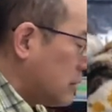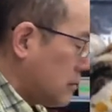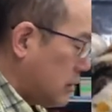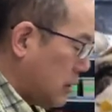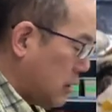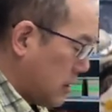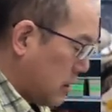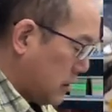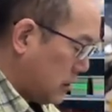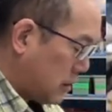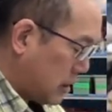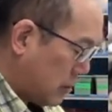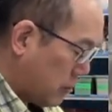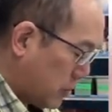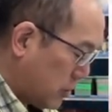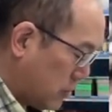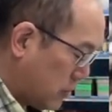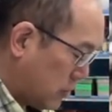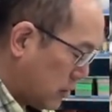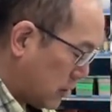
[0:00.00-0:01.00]
is that
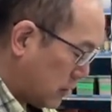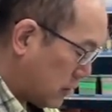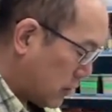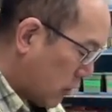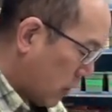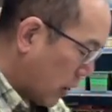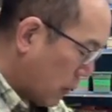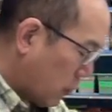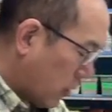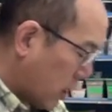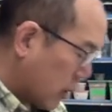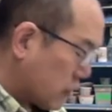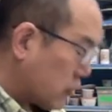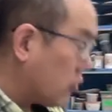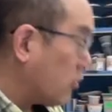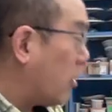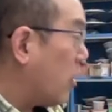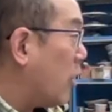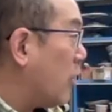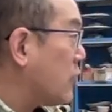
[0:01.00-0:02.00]
we do that. So I want
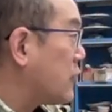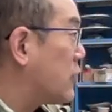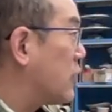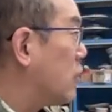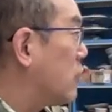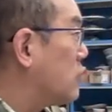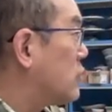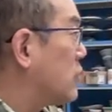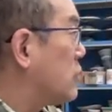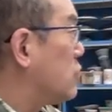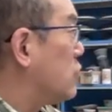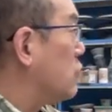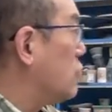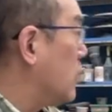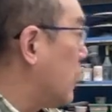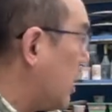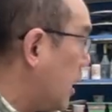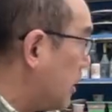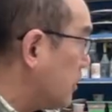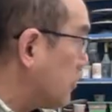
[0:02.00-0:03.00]
you also to do
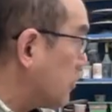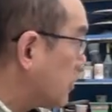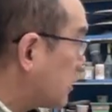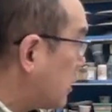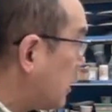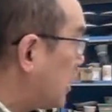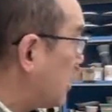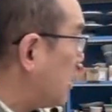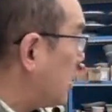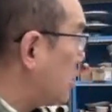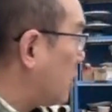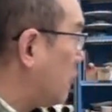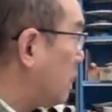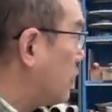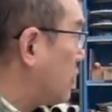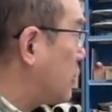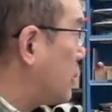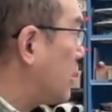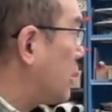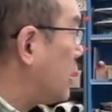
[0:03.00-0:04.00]
the undercut on
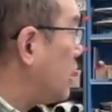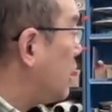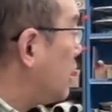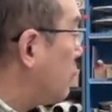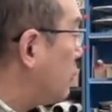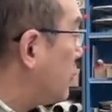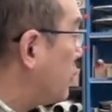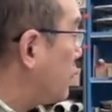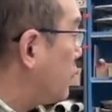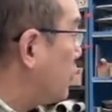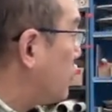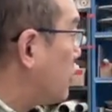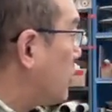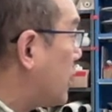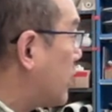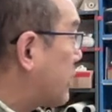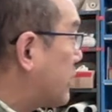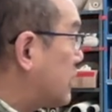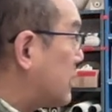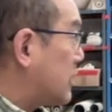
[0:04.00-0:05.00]
everything, even if you're
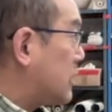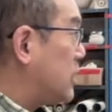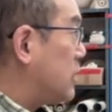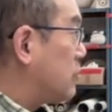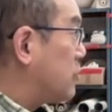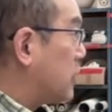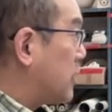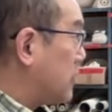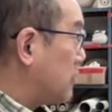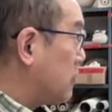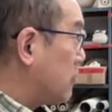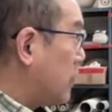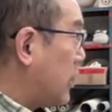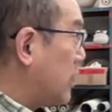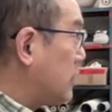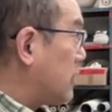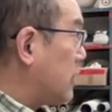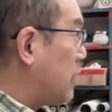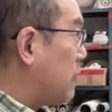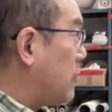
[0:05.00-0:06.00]
not going to keep it,
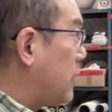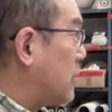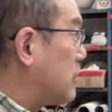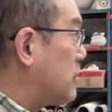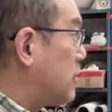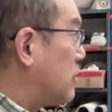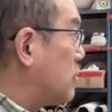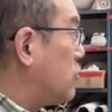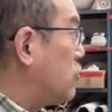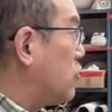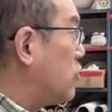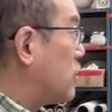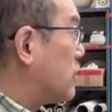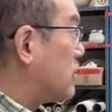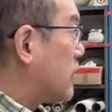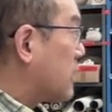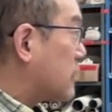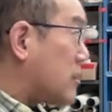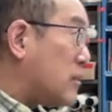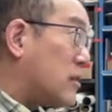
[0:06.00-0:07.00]
right? That makes sense too, because
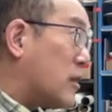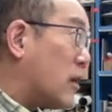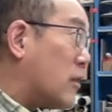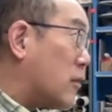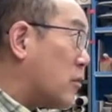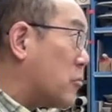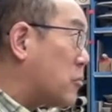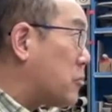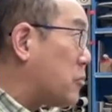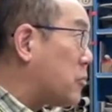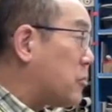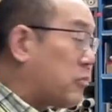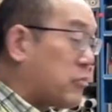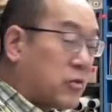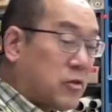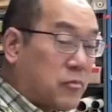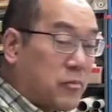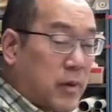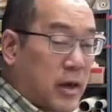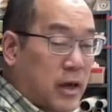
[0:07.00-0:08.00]
that's another
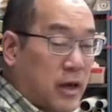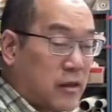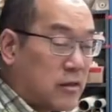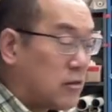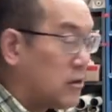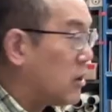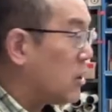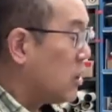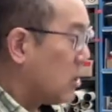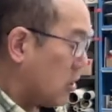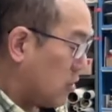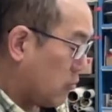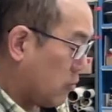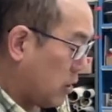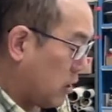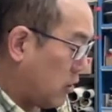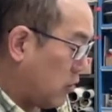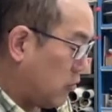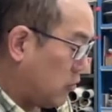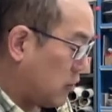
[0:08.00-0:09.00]
space
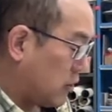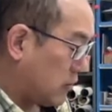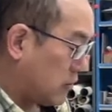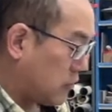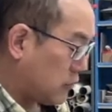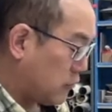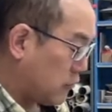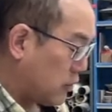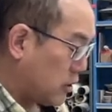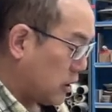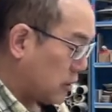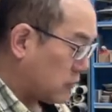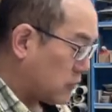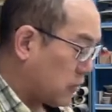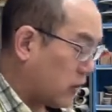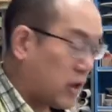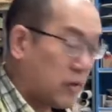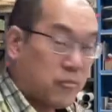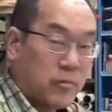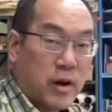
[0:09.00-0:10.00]
where you can screw it up.
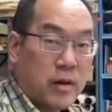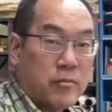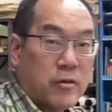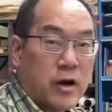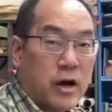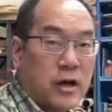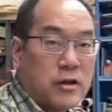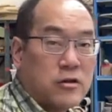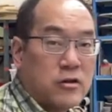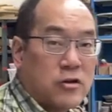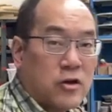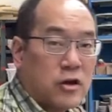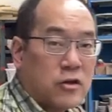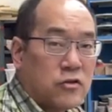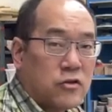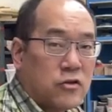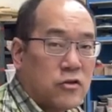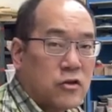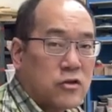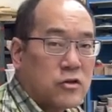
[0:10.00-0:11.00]
So I remember I
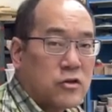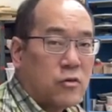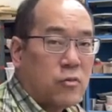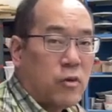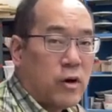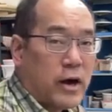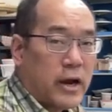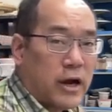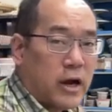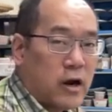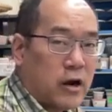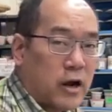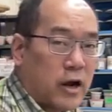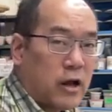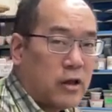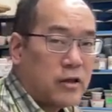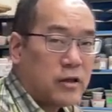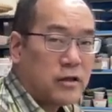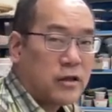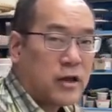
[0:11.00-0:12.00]
just took the wire, I
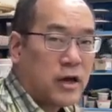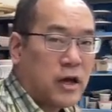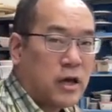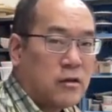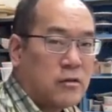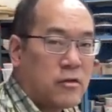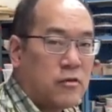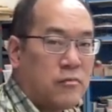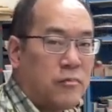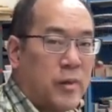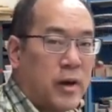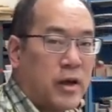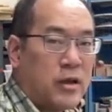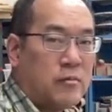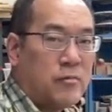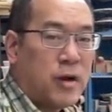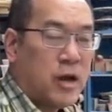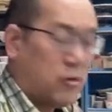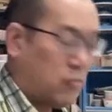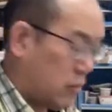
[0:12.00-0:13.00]
held it tight,
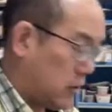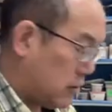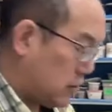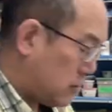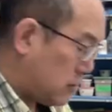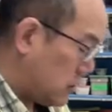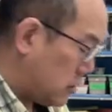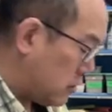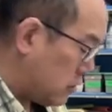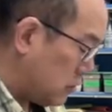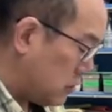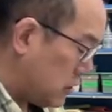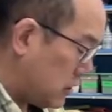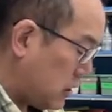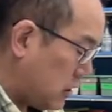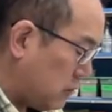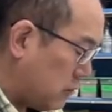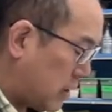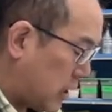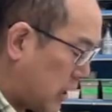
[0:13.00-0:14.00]
spun my wheel
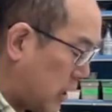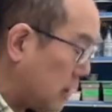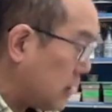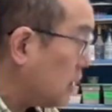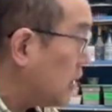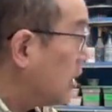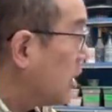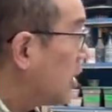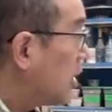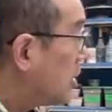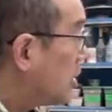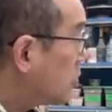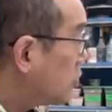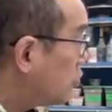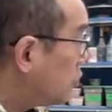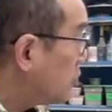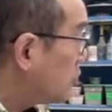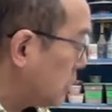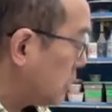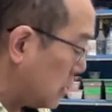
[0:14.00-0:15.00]
slowly, right?
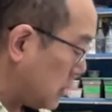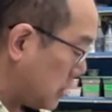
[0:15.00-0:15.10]
Swooped it